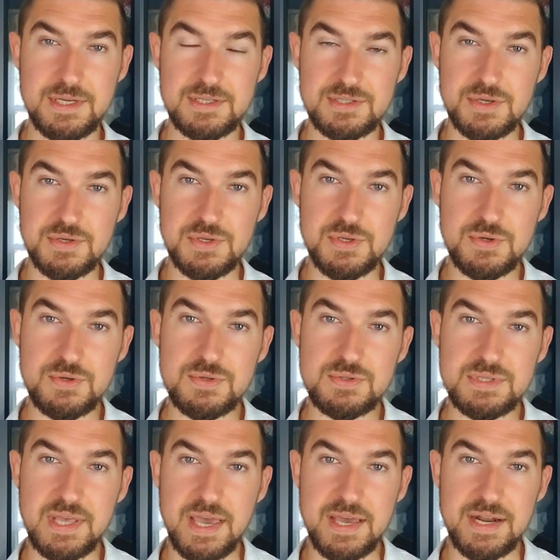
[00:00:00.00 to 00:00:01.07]
So
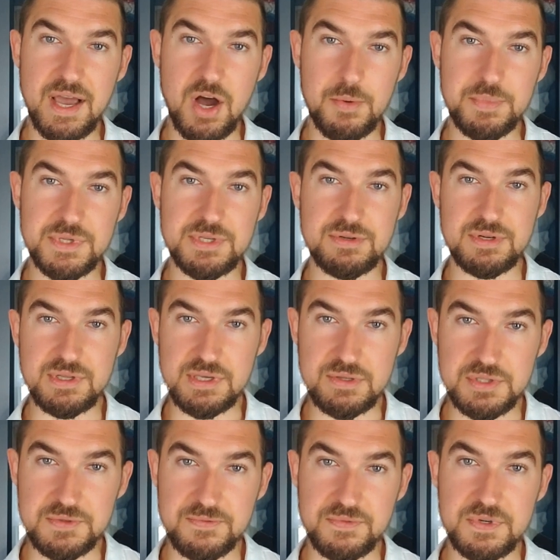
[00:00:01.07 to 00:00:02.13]
use that opportunity,
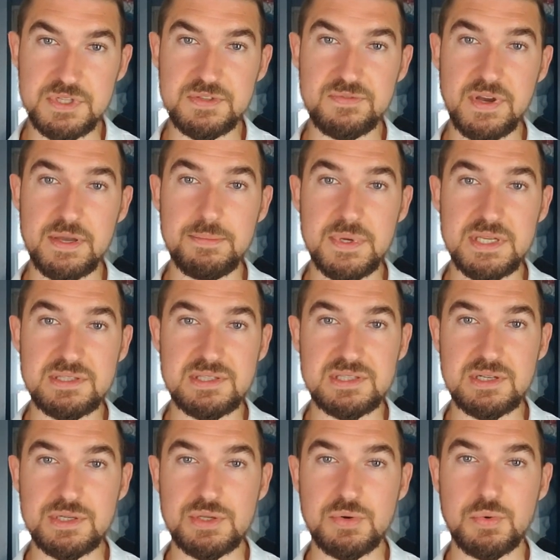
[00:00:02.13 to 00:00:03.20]
those first 5 minutes, to
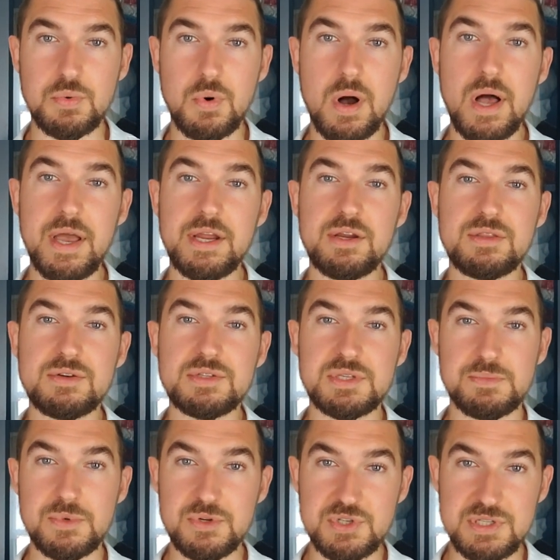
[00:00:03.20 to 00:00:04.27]
start to wire those
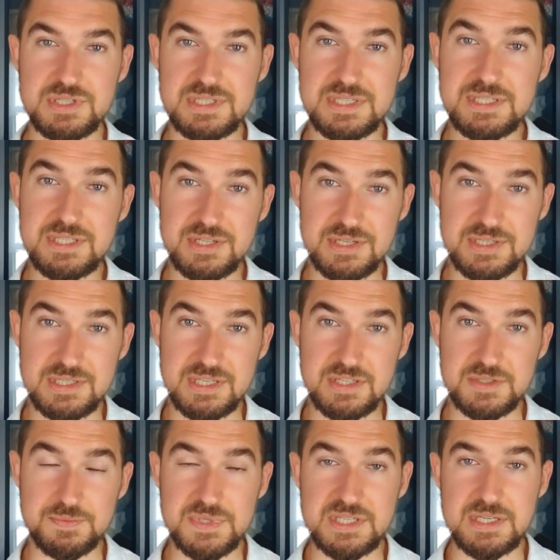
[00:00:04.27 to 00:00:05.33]
emotions into
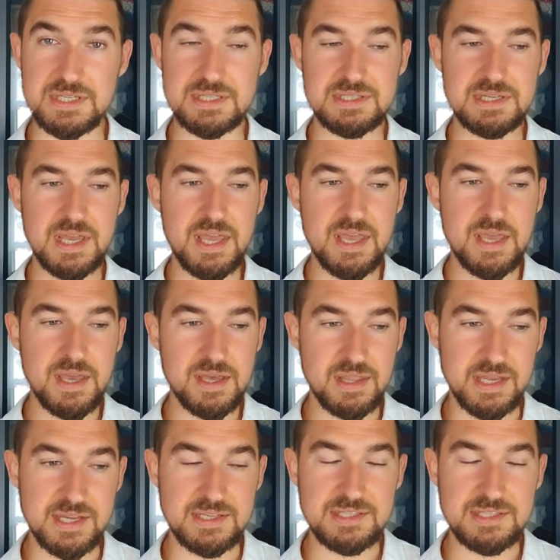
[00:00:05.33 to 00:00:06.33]
yourselves, because like I